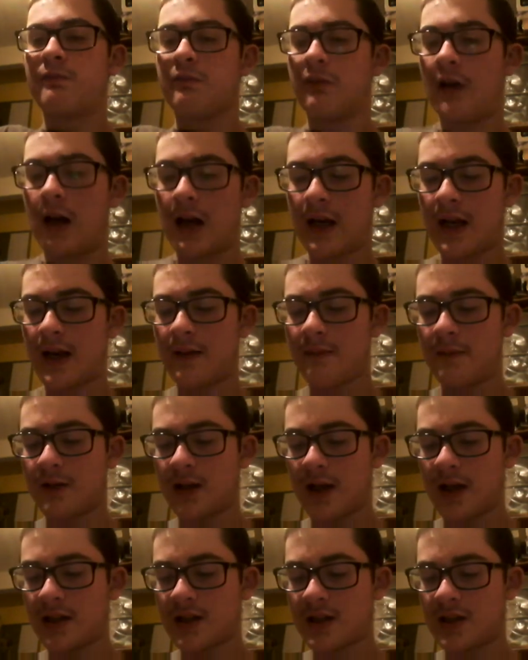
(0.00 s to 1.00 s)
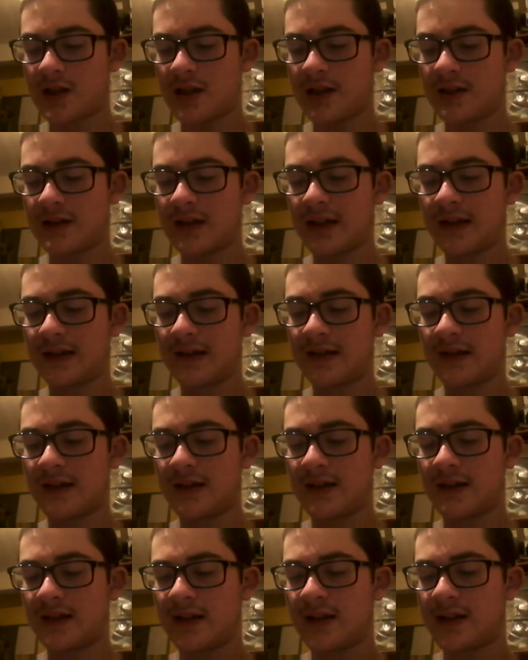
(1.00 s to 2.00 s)
I haven't actually
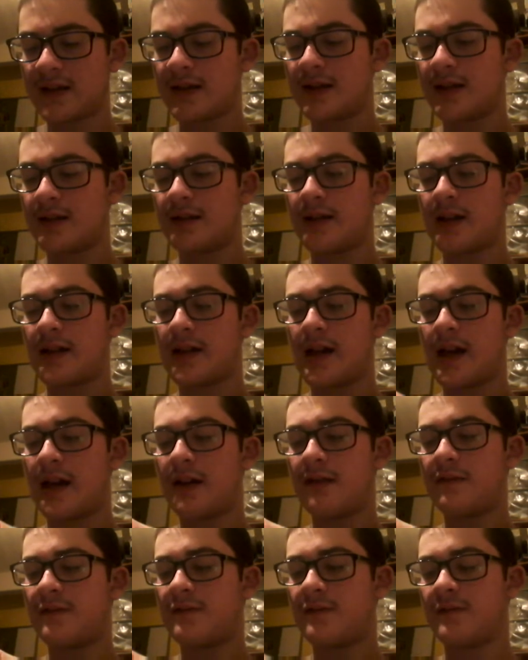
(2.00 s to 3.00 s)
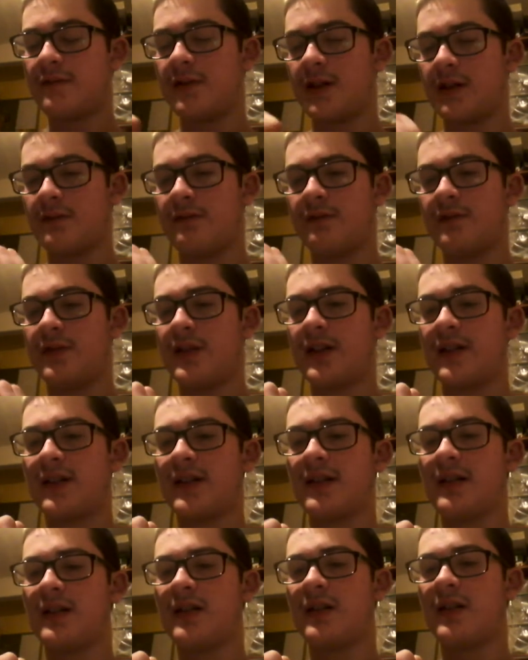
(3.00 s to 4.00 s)
listened to the Death. I've
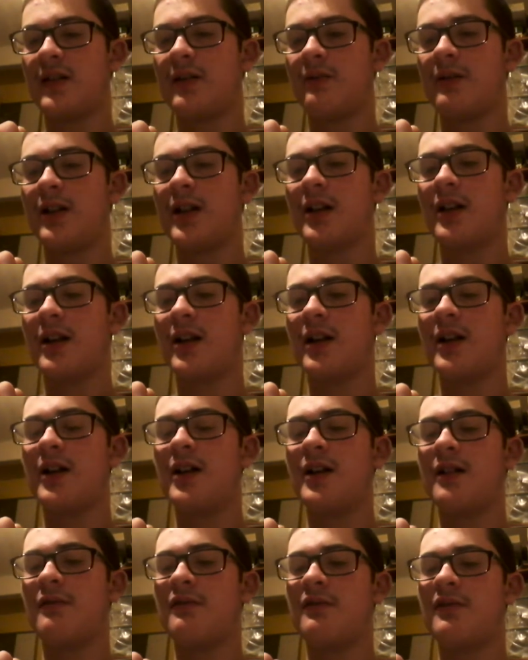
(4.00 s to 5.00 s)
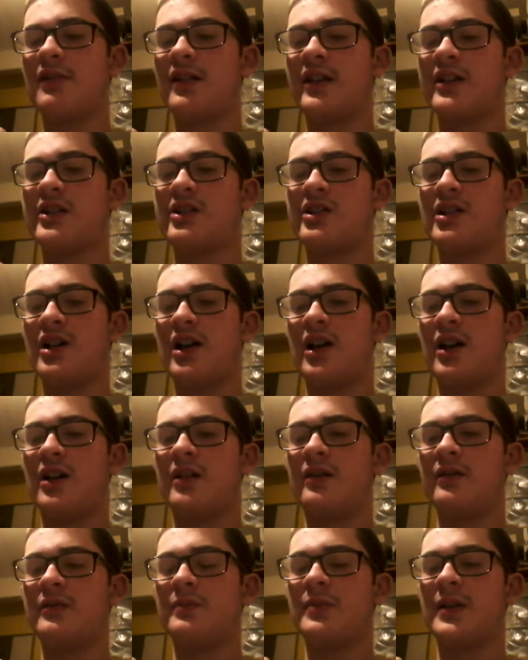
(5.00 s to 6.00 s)
listened to an earthly
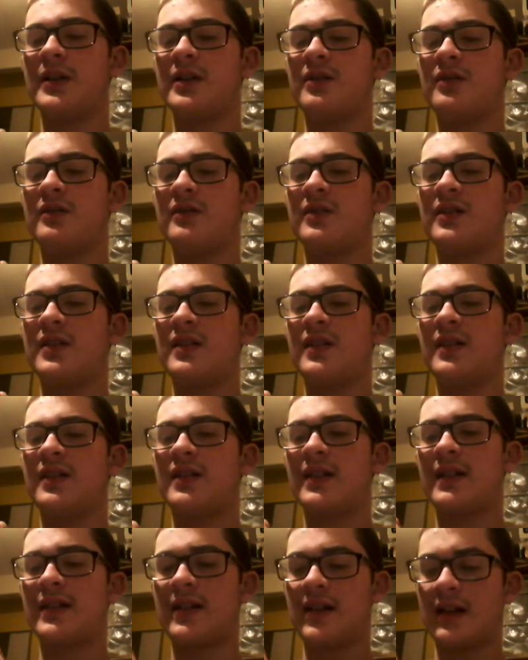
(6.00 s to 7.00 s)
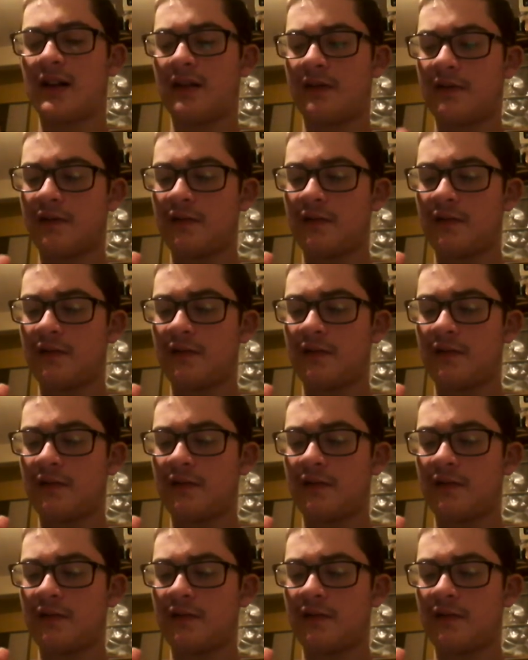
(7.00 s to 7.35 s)
child, but not To the Death.